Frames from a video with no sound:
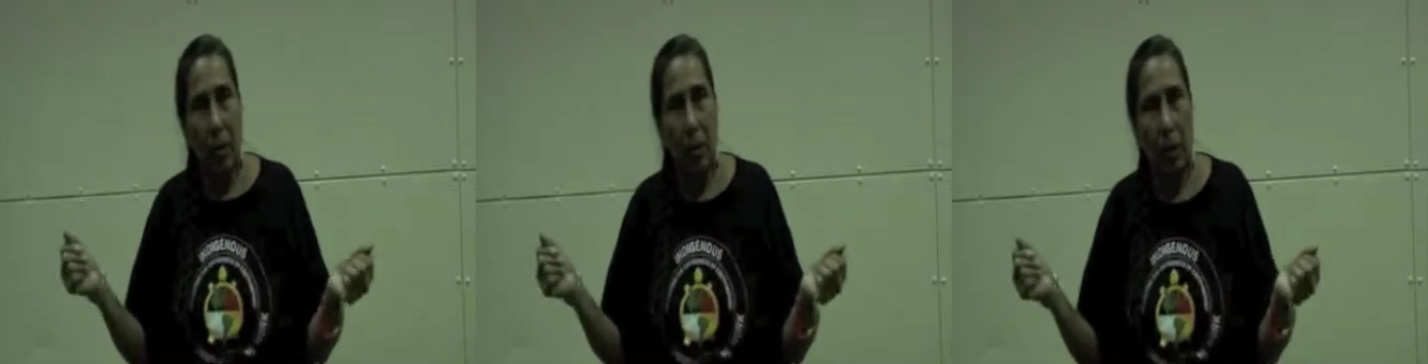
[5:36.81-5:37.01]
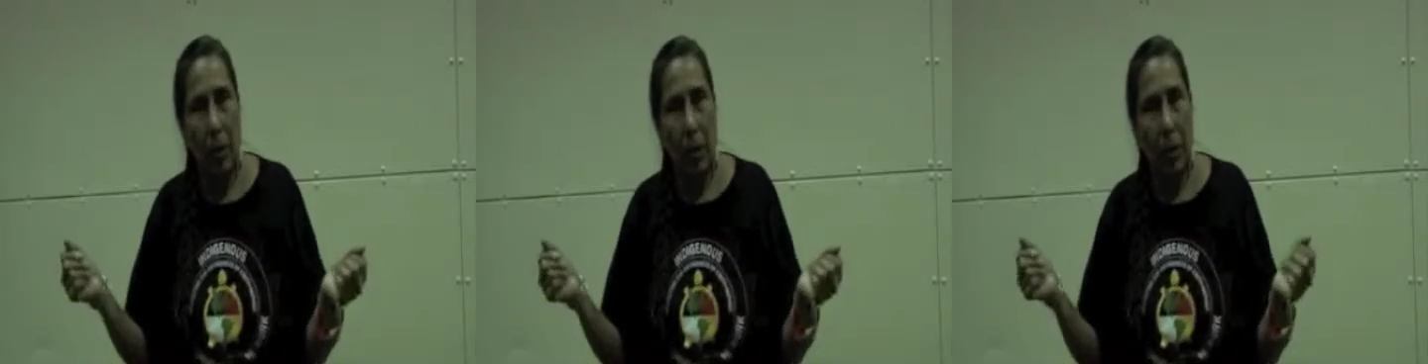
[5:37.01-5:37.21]

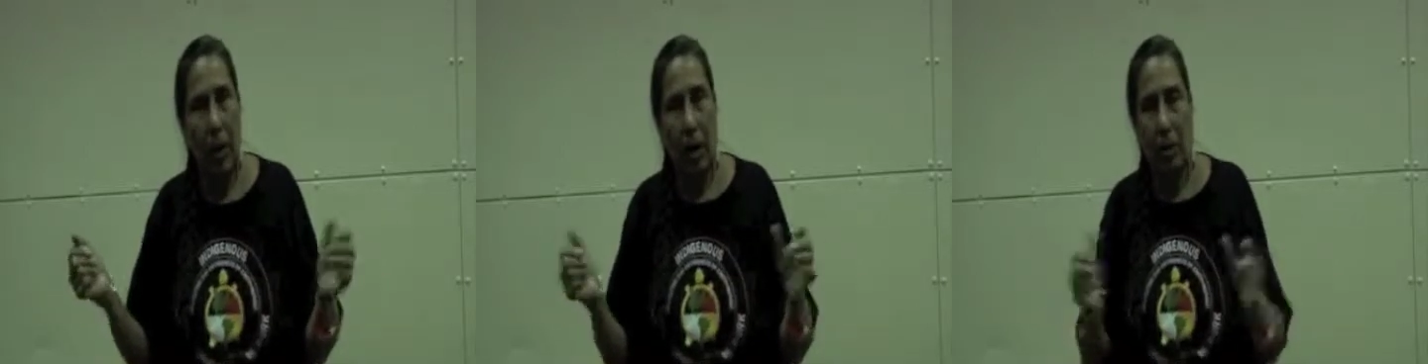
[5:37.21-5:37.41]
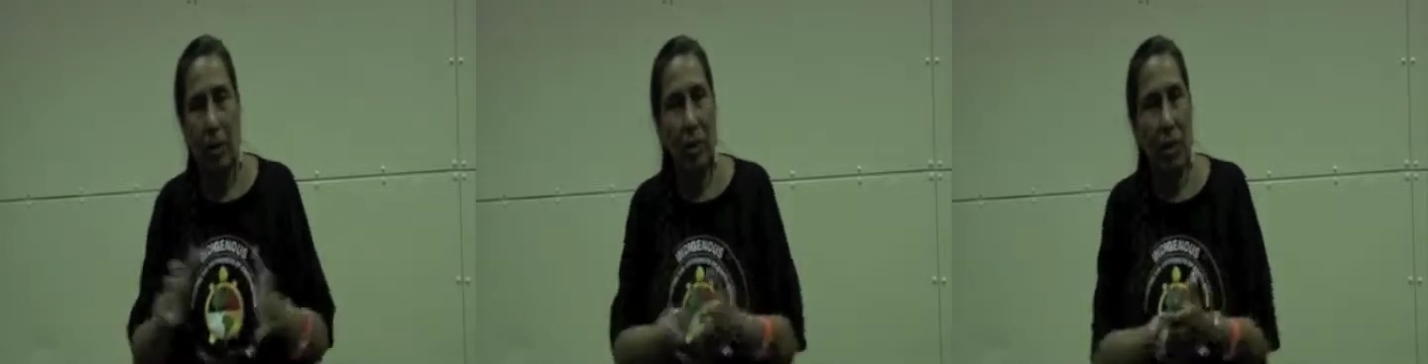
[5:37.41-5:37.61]
We
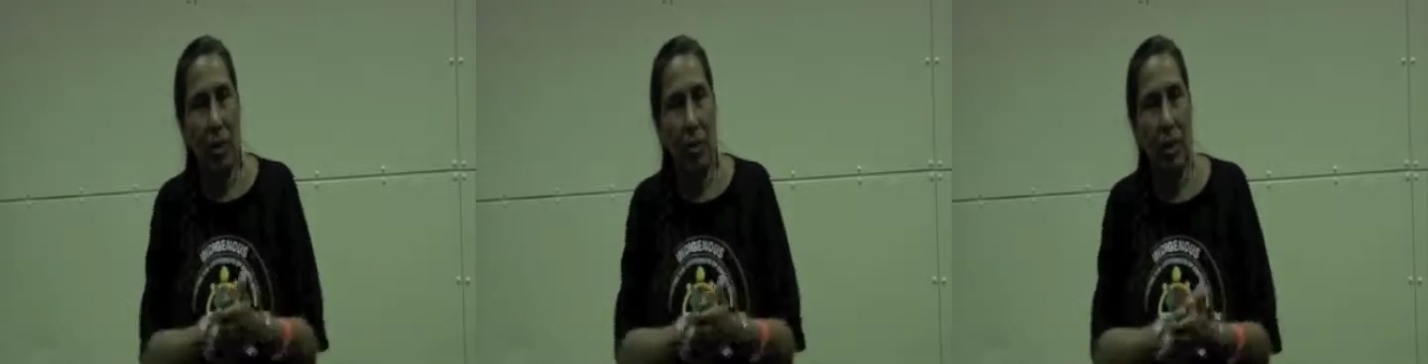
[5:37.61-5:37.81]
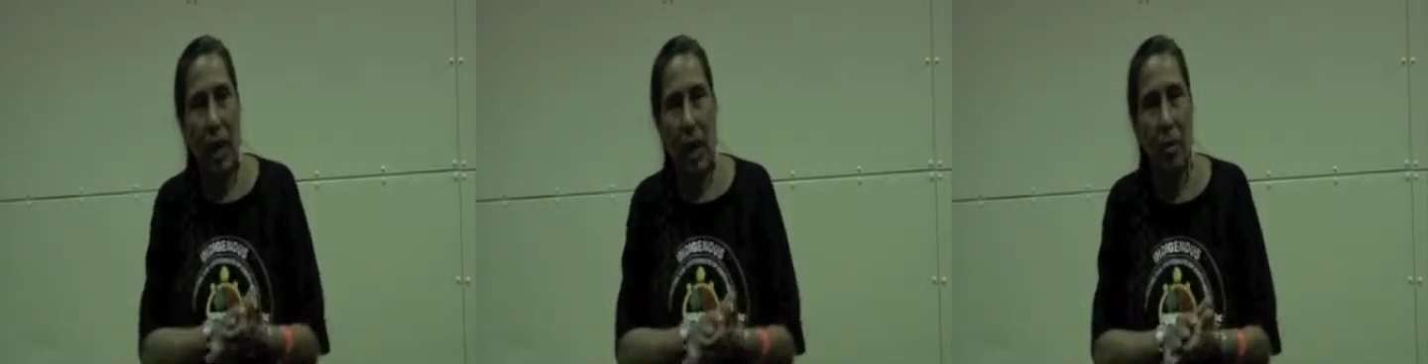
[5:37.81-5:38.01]
got
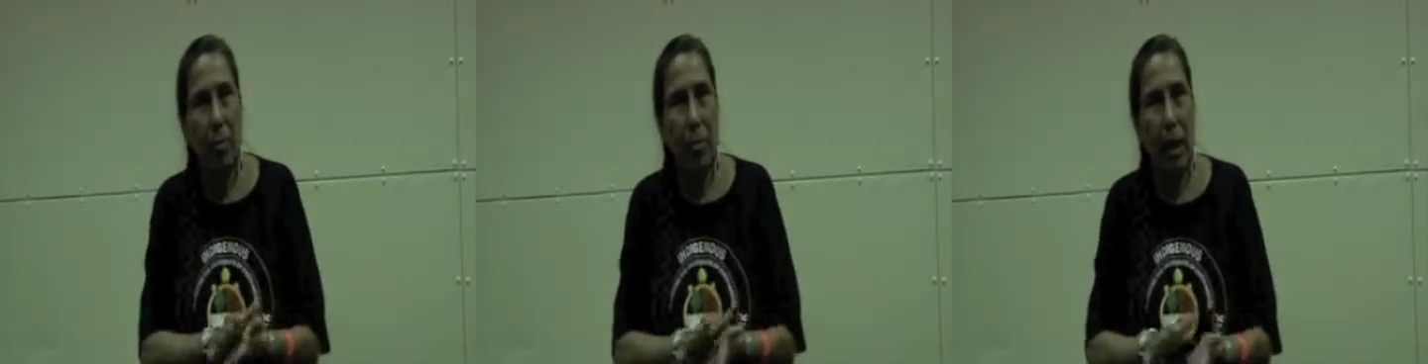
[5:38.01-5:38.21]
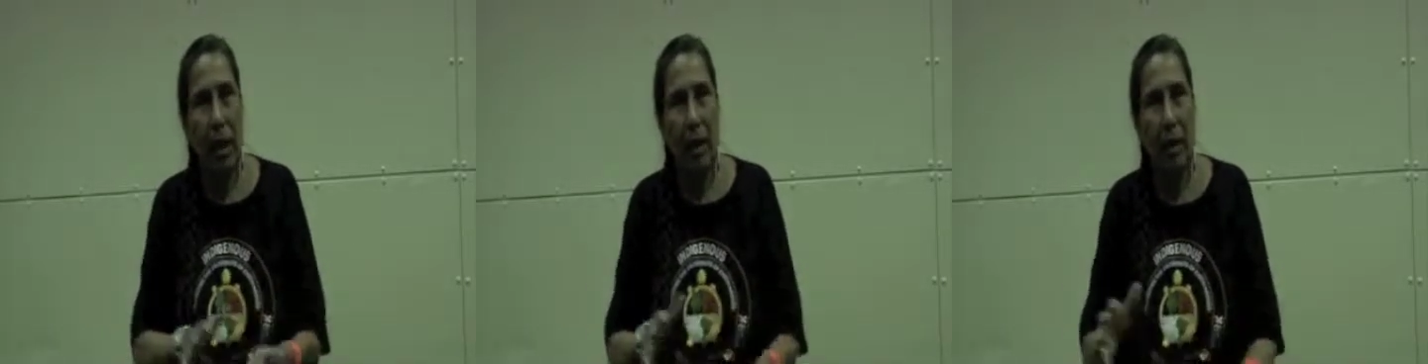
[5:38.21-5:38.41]
sold out
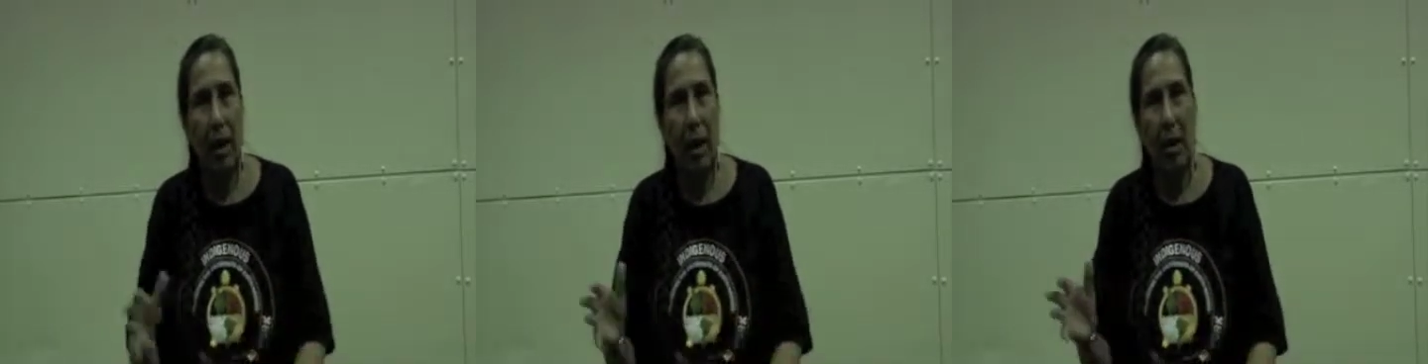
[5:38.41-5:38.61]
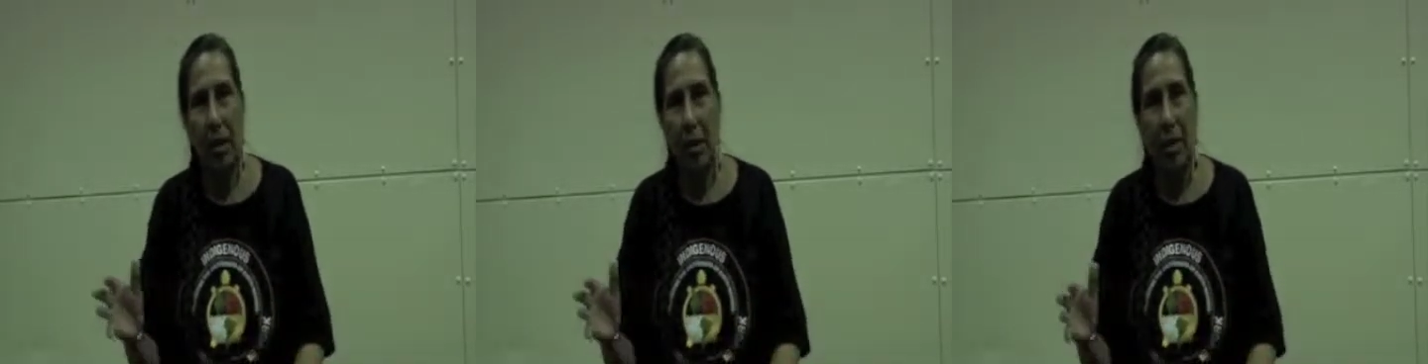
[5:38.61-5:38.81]
by
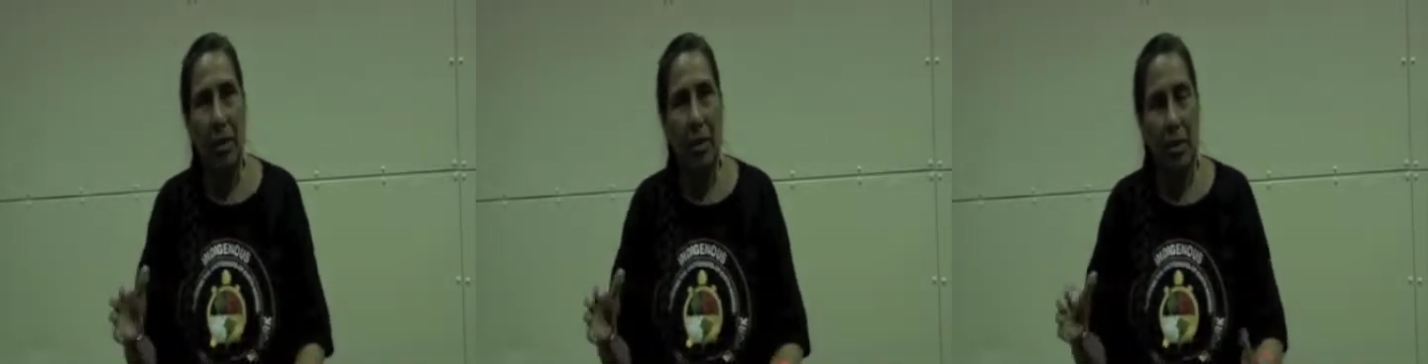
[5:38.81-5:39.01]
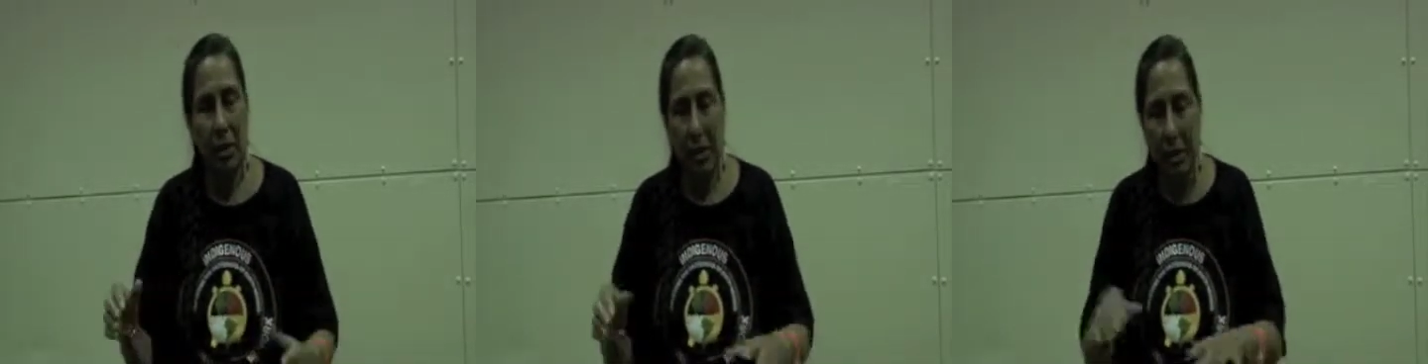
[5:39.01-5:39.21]

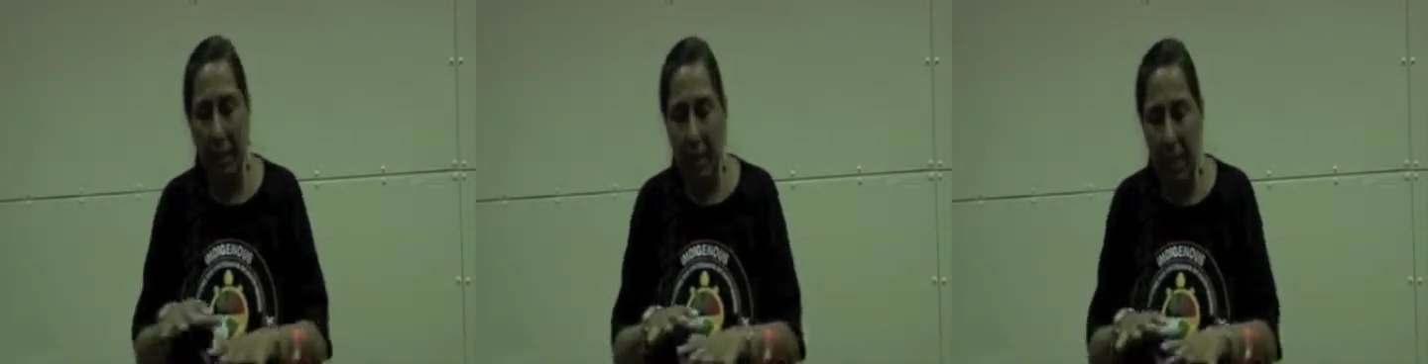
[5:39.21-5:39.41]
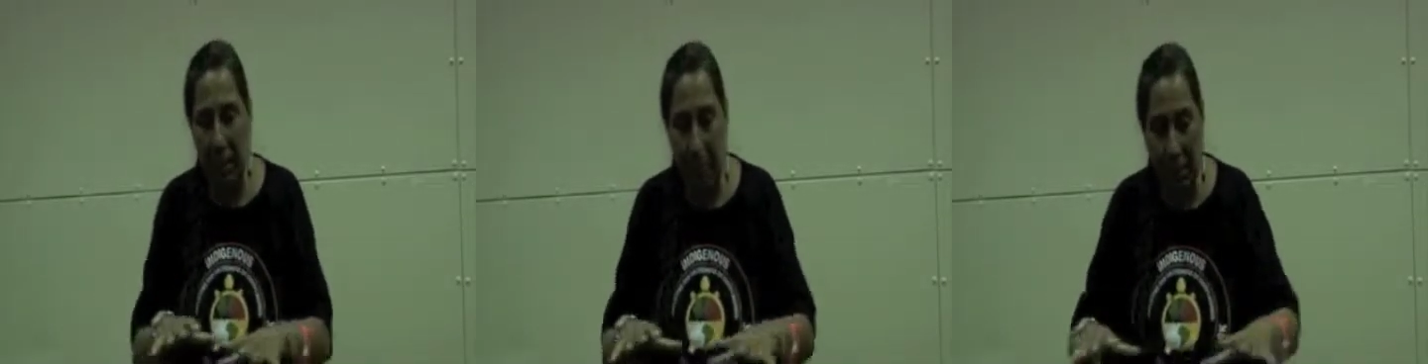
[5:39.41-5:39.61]
lawyers.
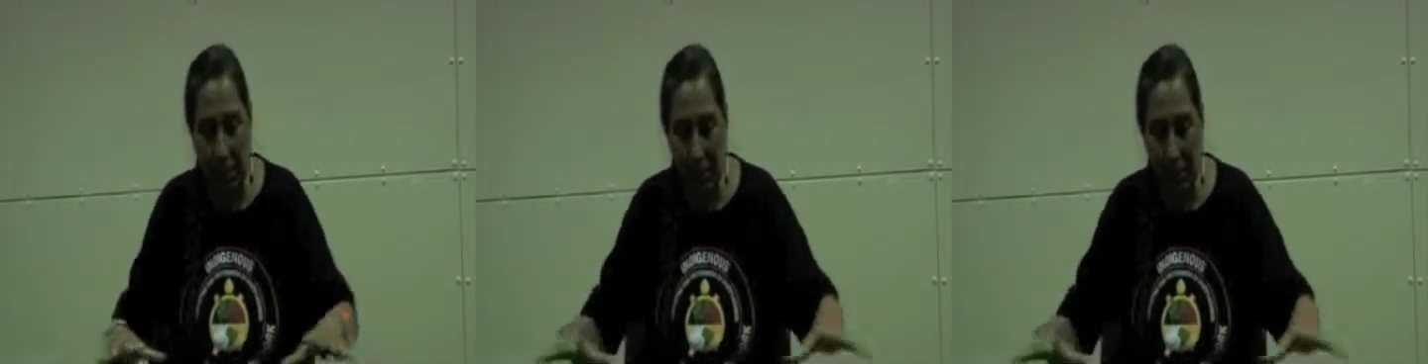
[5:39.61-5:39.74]
These